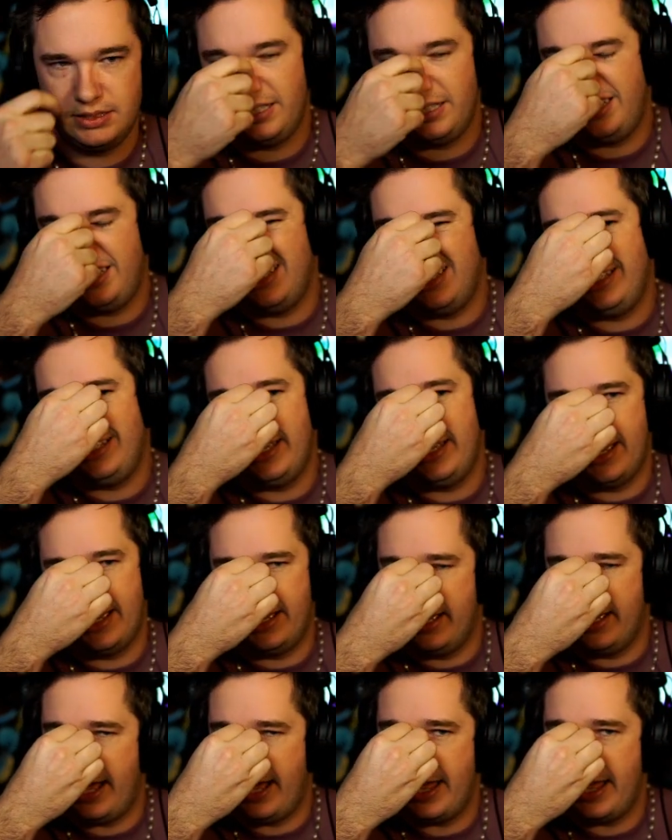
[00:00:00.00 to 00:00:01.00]
Yeah,
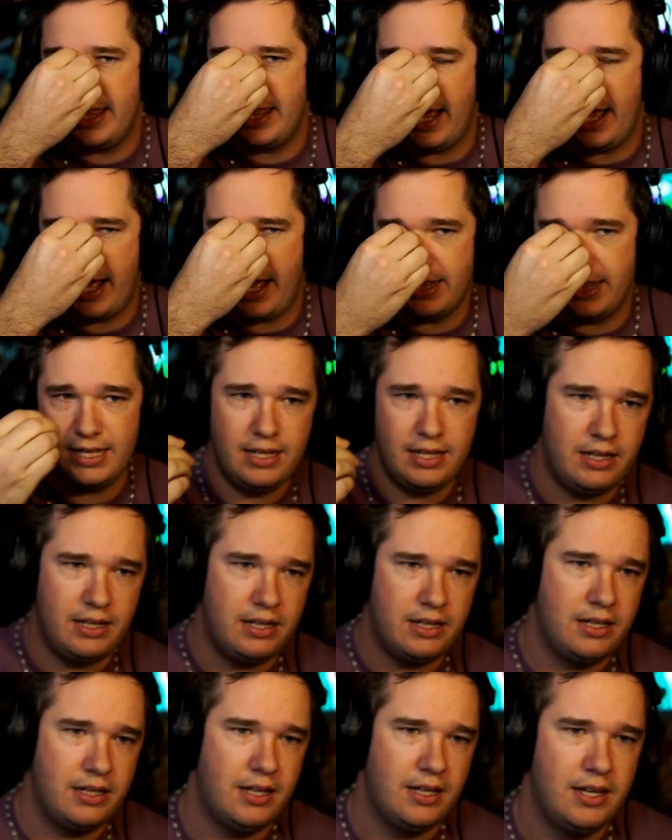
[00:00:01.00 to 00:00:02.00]
I
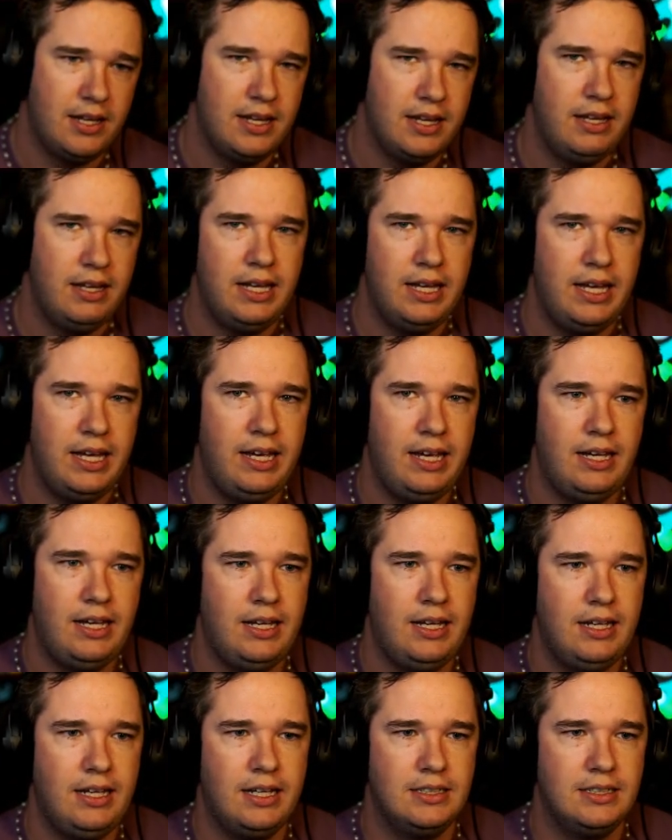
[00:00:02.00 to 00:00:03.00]
think he
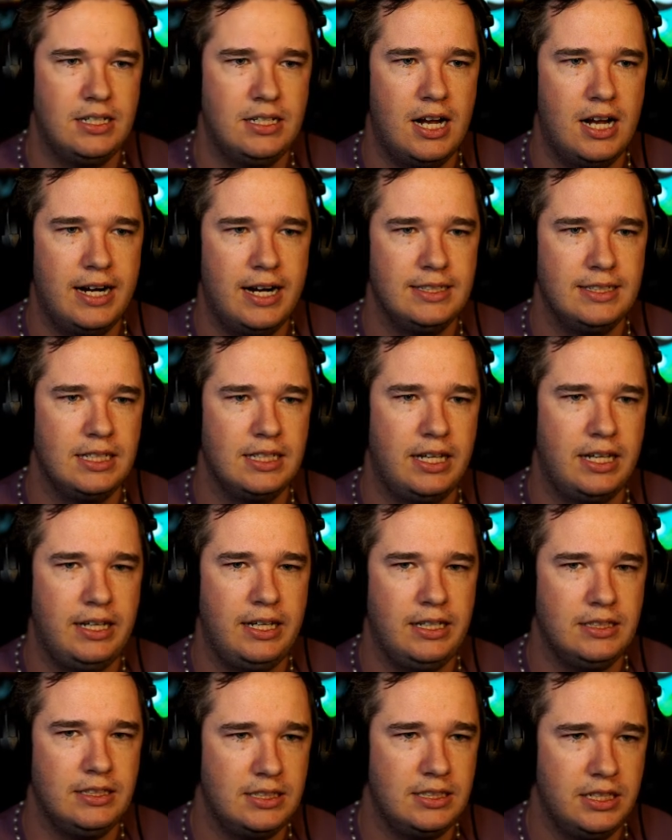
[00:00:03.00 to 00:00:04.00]
is not as
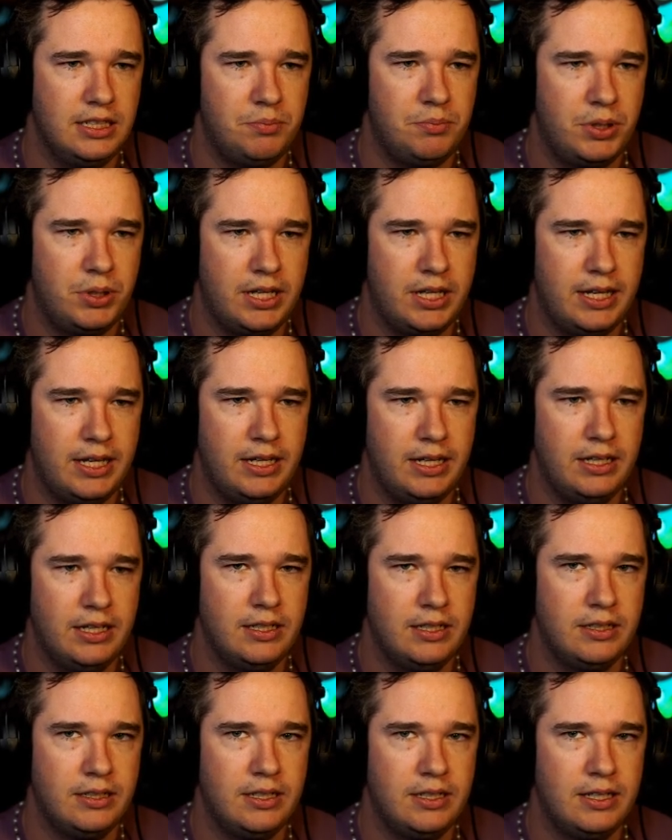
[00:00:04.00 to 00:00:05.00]
easy to play.
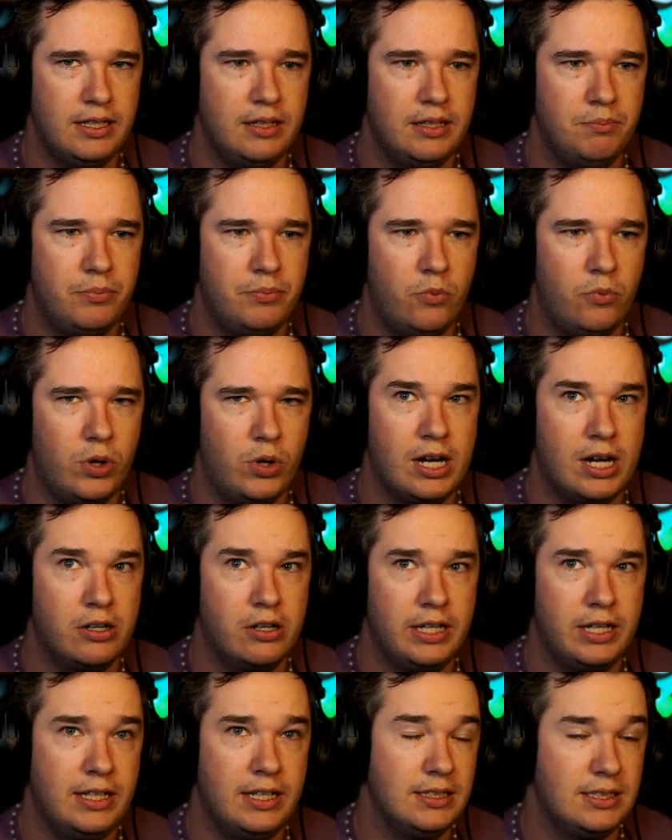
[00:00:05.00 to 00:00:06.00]
While
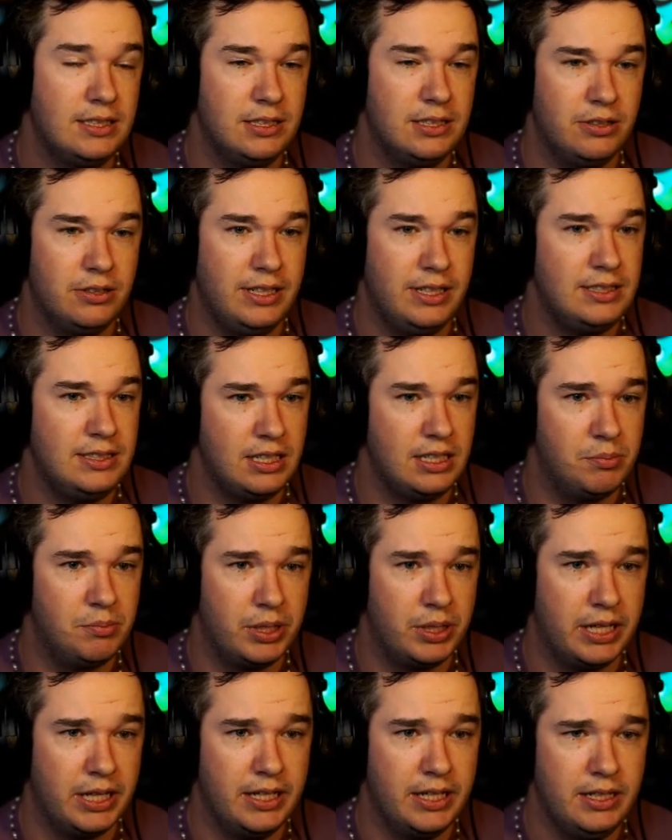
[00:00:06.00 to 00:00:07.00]
he is still easy to
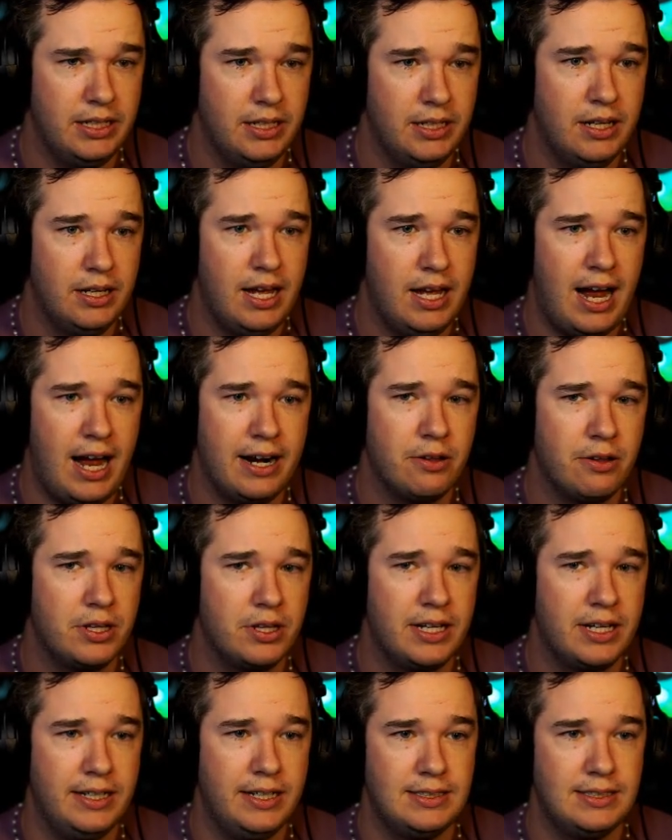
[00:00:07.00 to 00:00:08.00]
play, I don't think
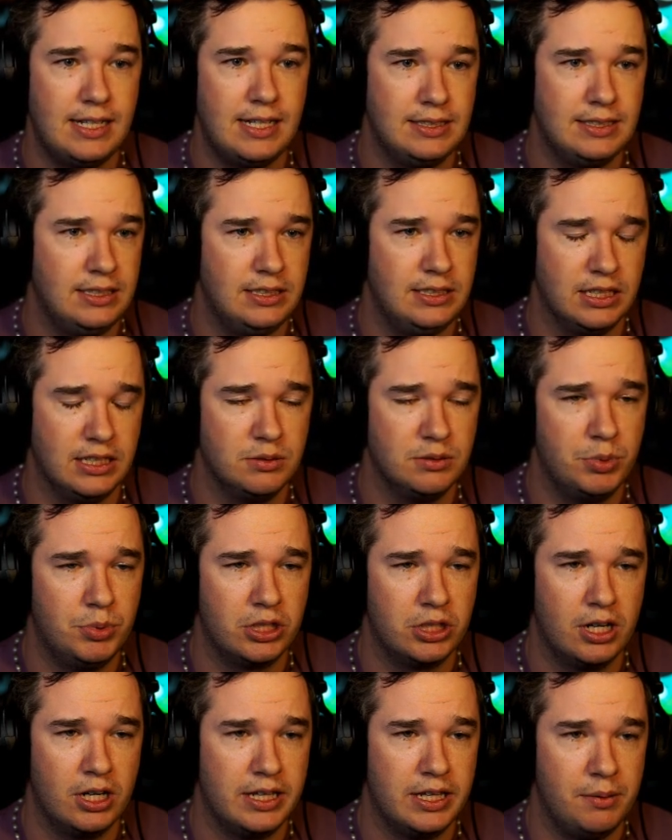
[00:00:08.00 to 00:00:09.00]
he's as easy as
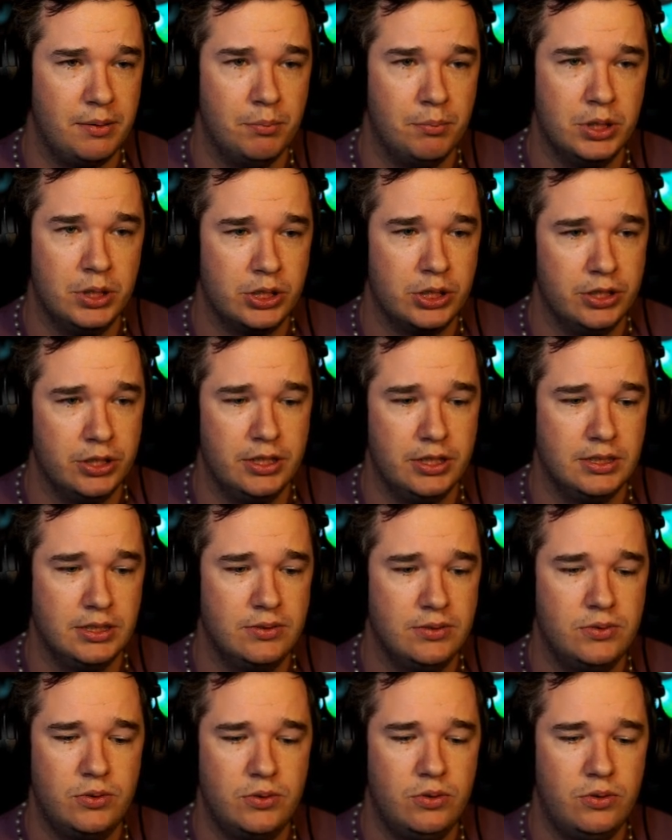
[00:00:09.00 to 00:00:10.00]
Booker. I think Booker is
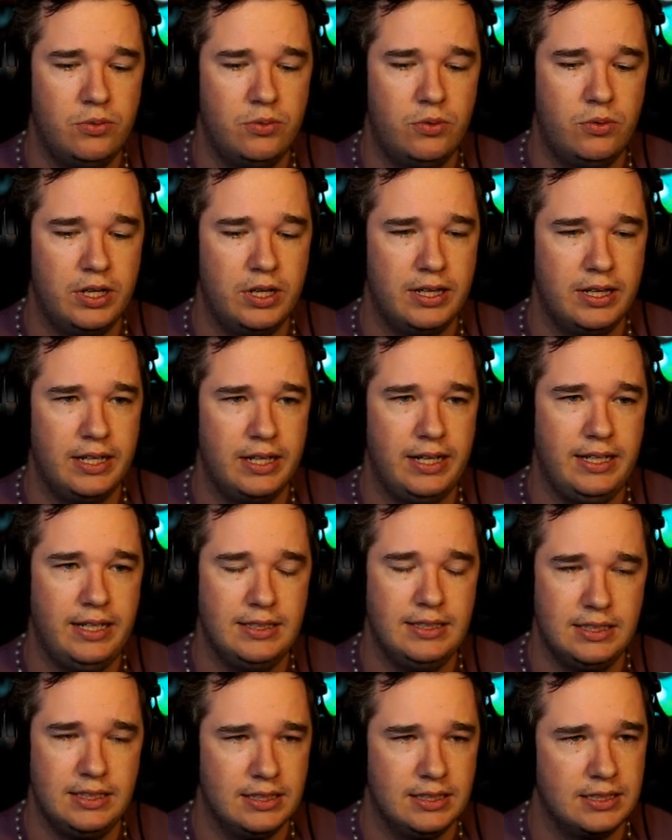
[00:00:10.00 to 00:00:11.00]
one of the
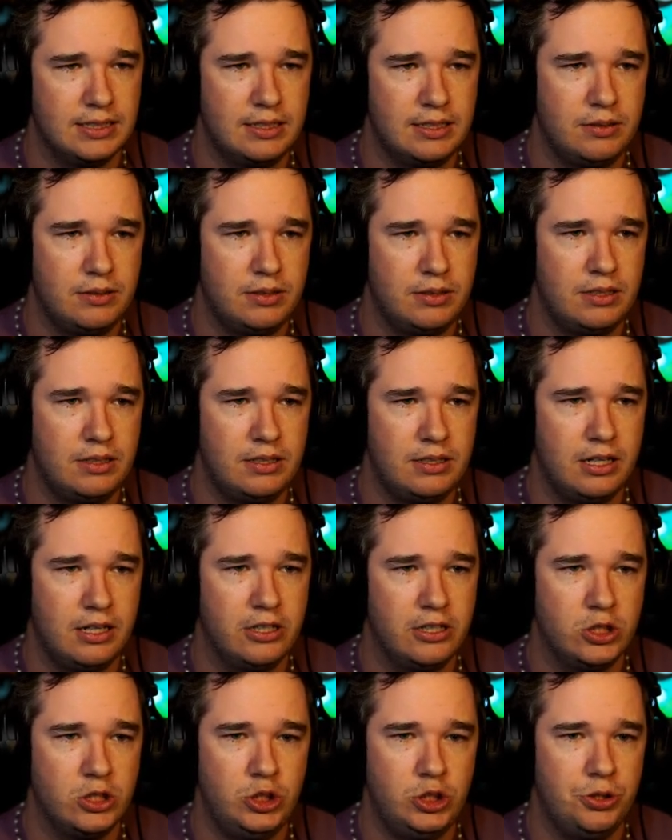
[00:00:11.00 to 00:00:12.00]
easiest
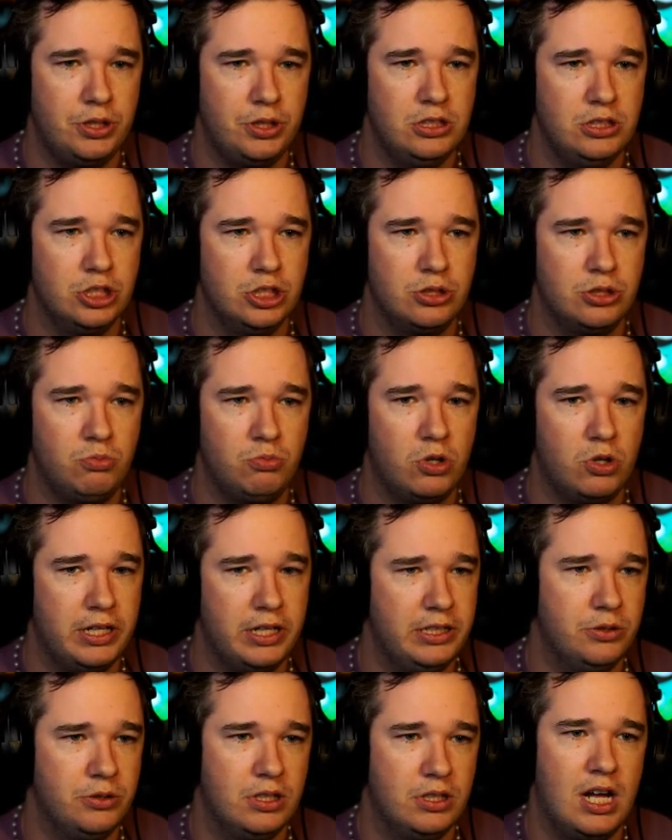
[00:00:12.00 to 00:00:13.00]
characters. You can just run
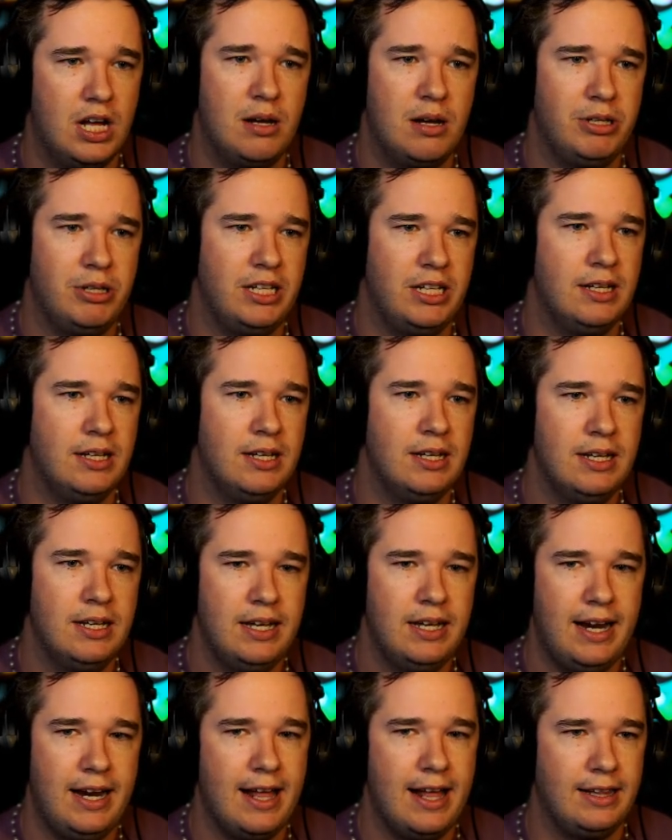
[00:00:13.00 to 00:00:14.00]
into a lobby
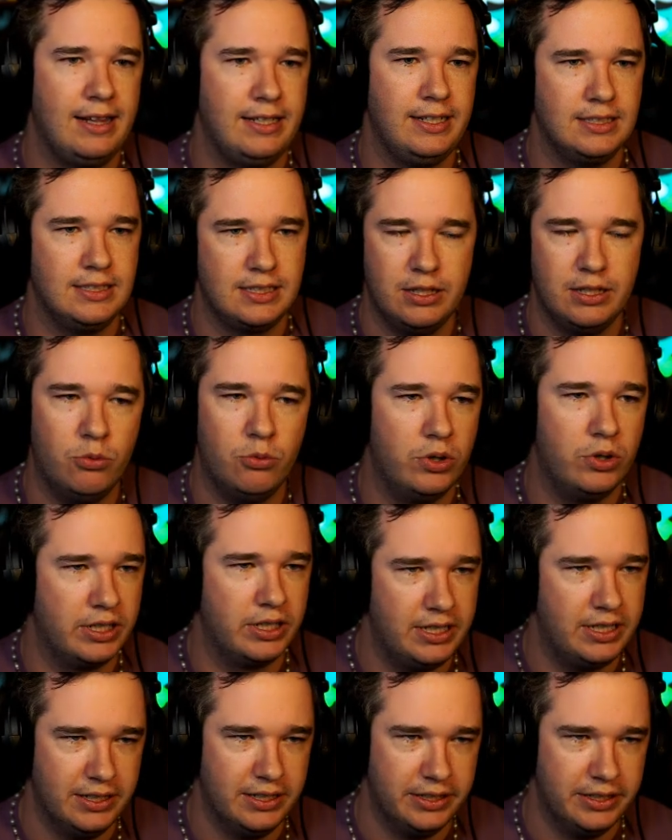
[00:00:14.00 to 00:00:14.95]
and at least get 1 kill